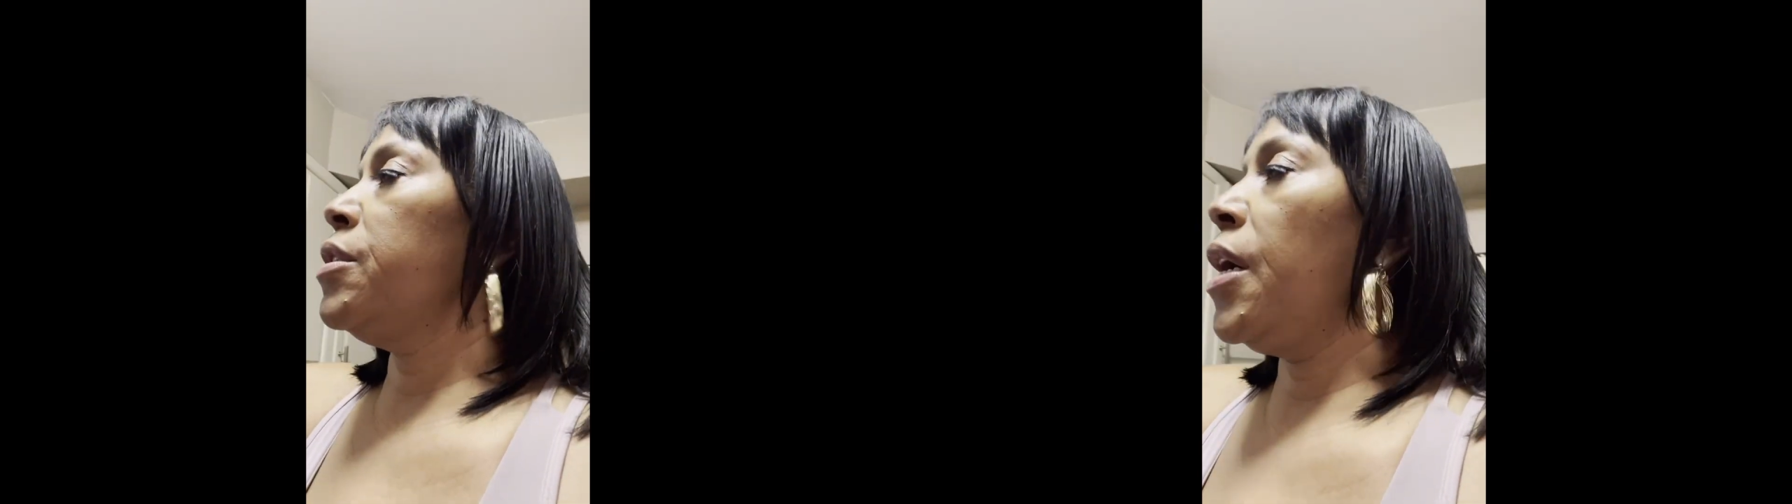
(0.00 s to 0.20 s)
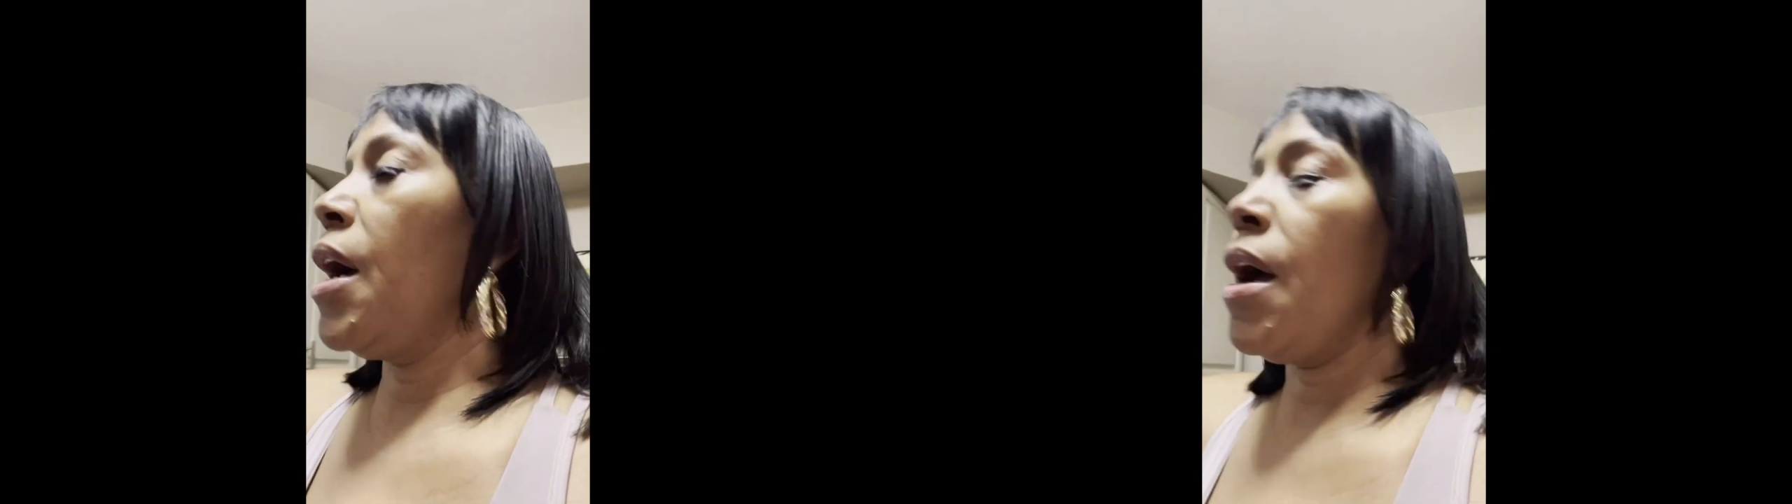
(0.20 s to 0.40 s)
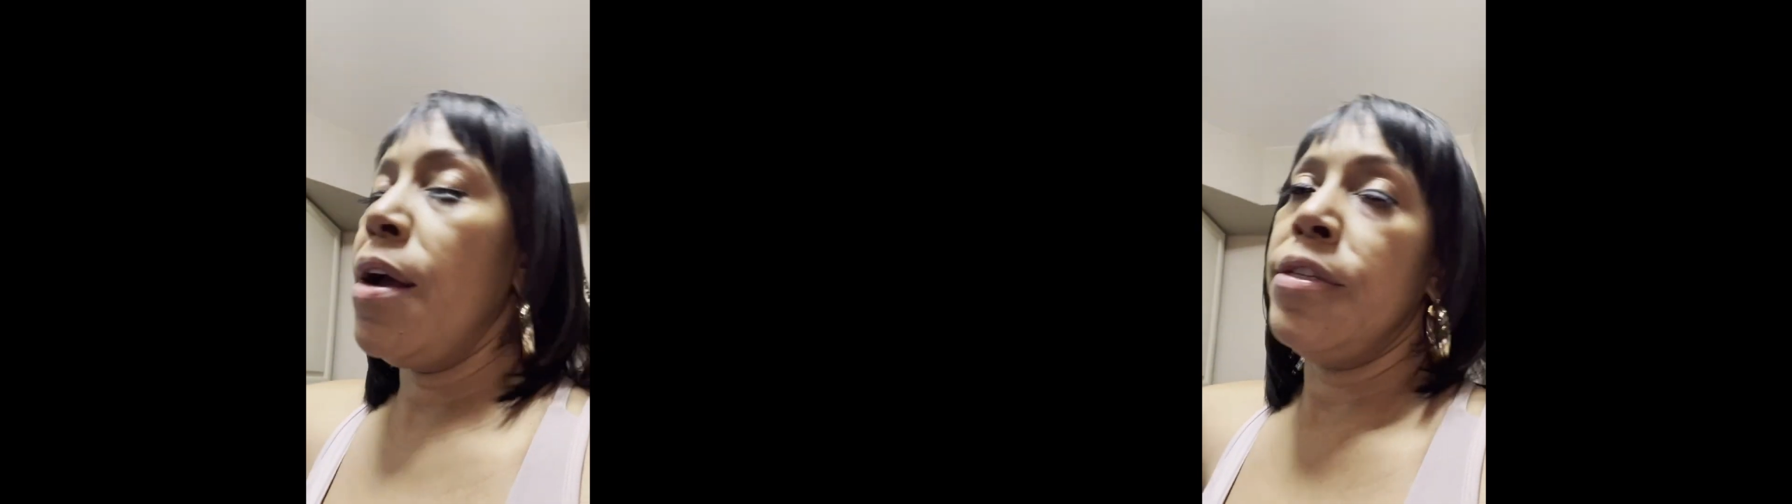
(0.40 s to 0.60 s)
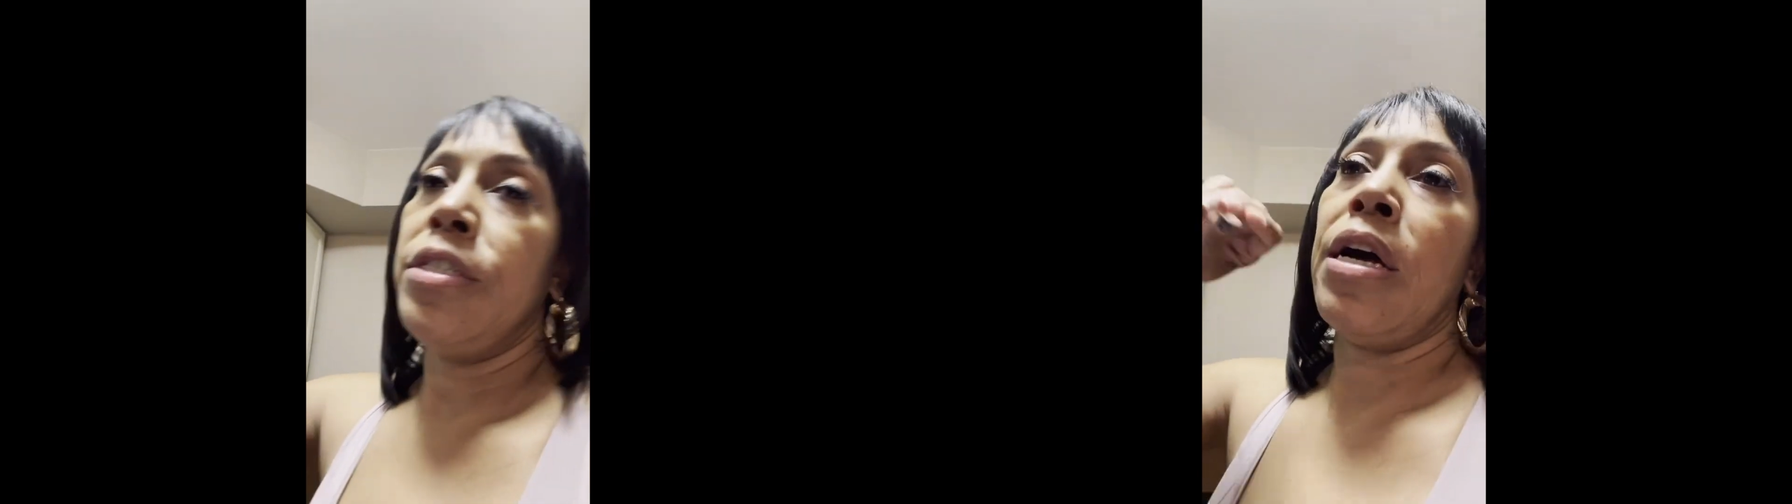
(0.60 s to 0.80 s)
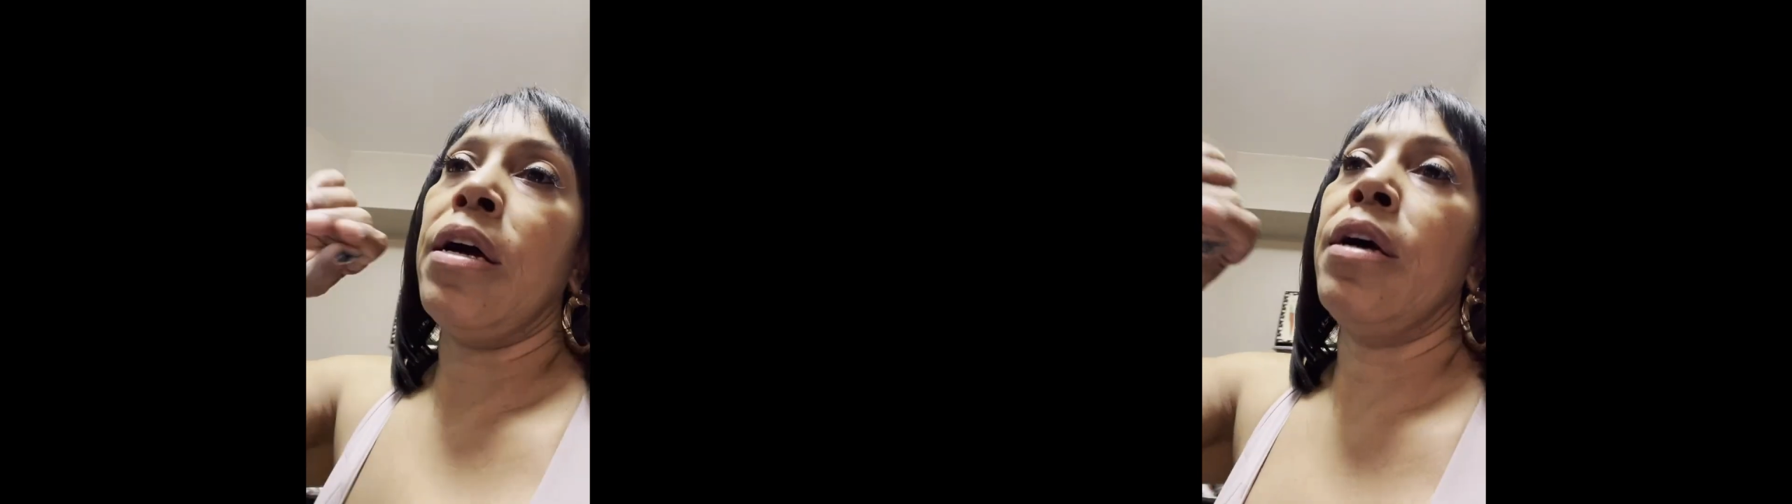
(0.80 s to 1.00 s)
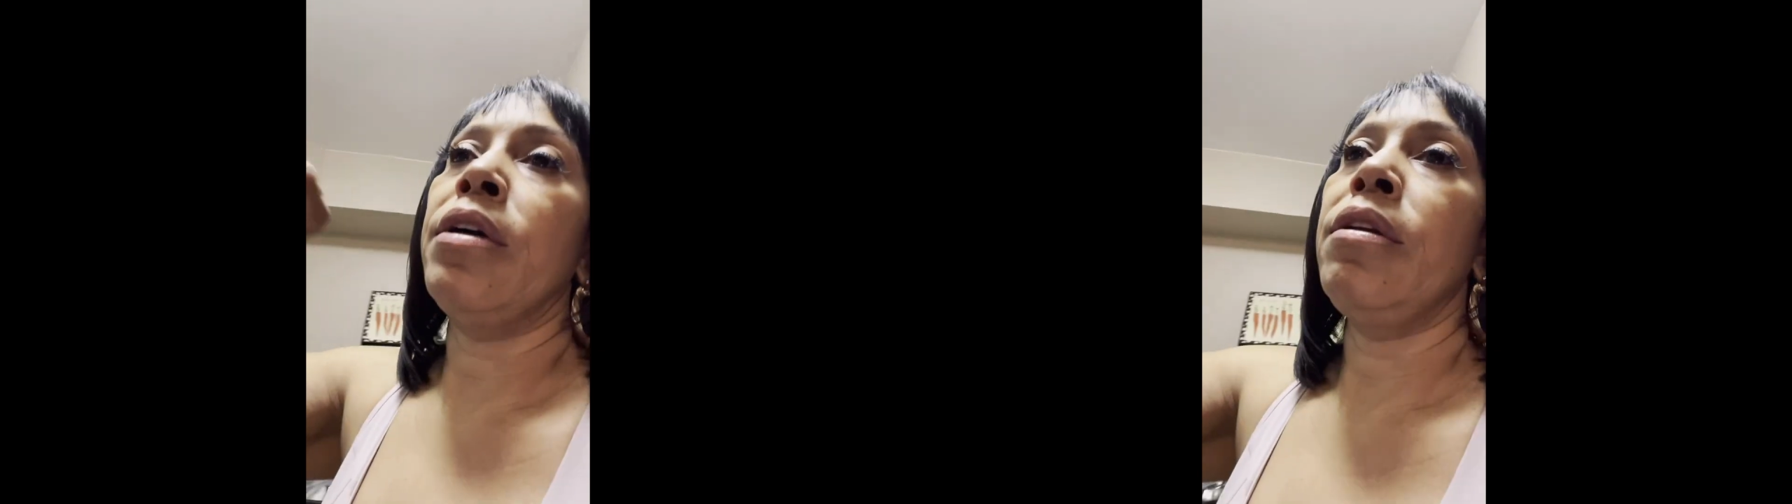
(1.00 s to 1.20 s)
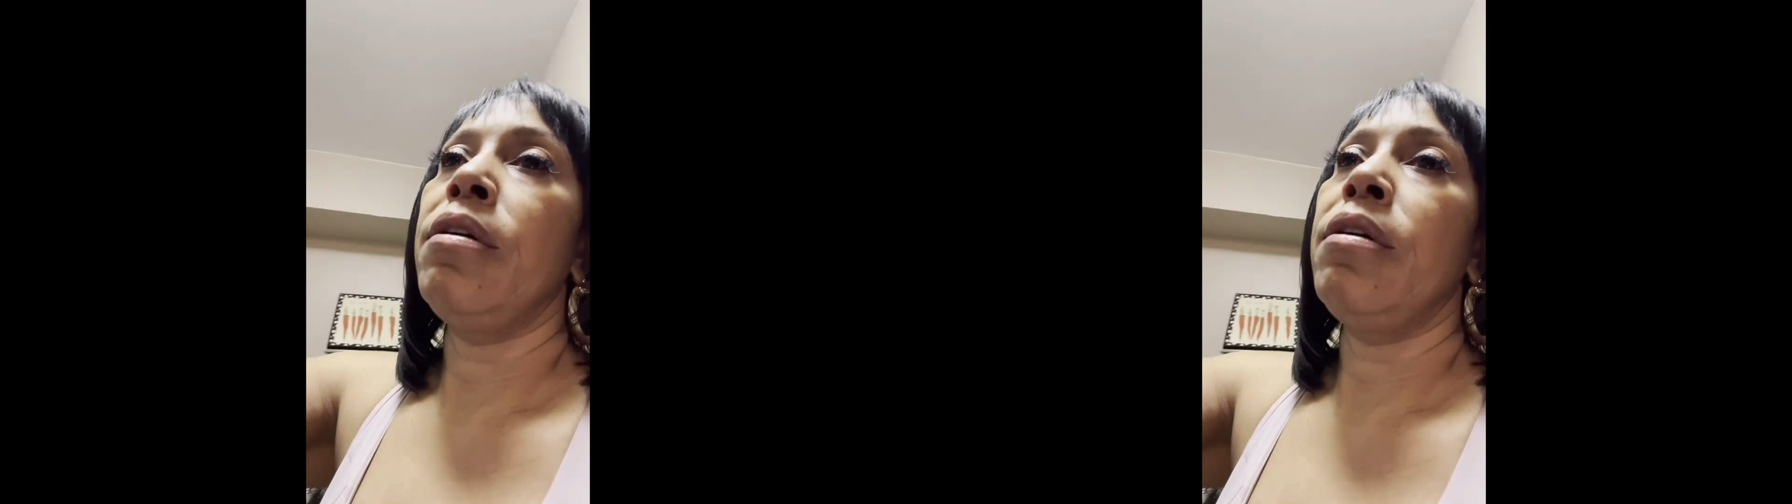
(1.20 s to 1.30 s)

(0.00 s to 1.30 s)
at Einstein,